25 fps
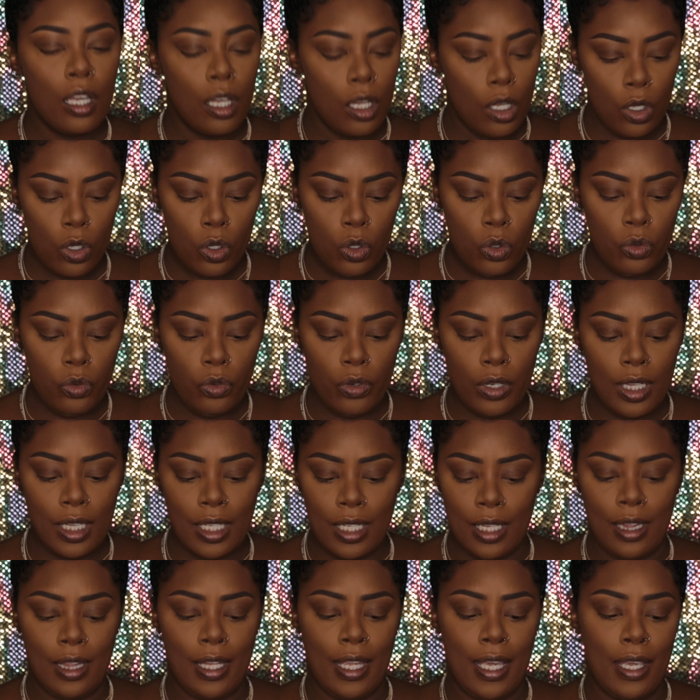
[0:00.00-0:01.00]
who really
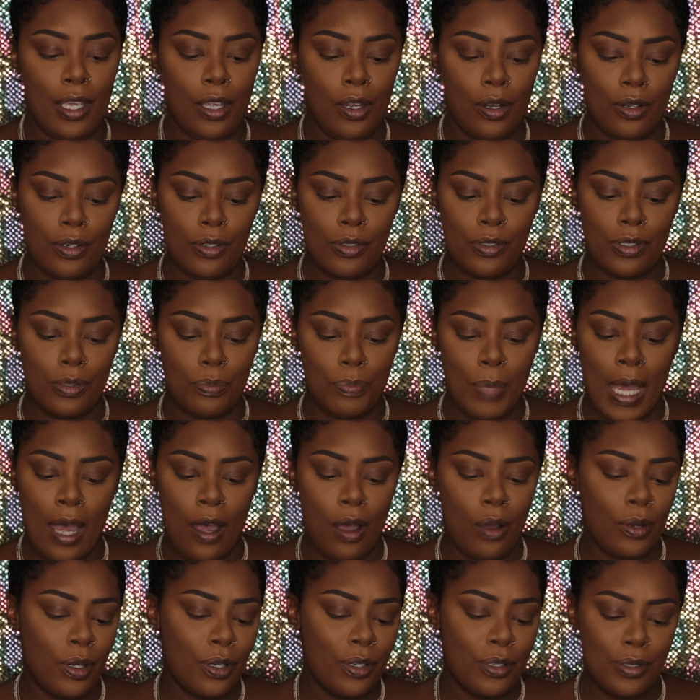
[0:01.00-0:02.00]
layers
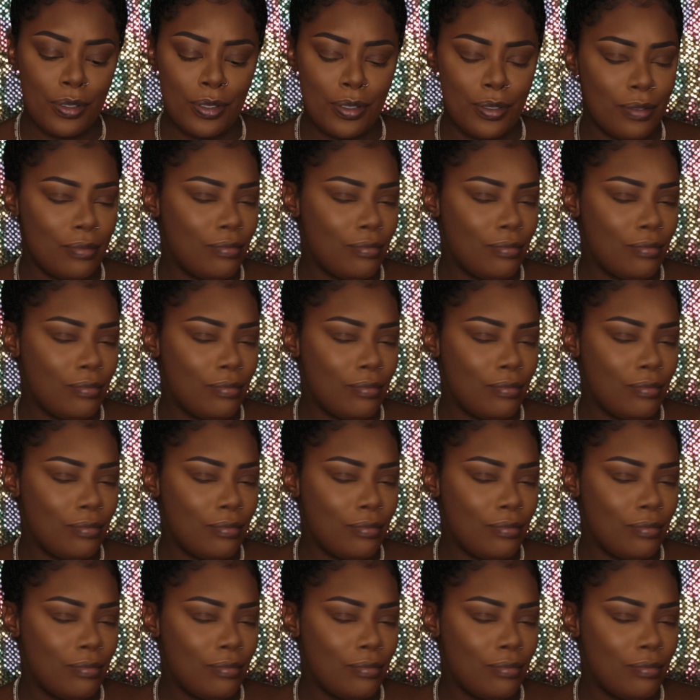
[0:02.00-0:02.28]
powders?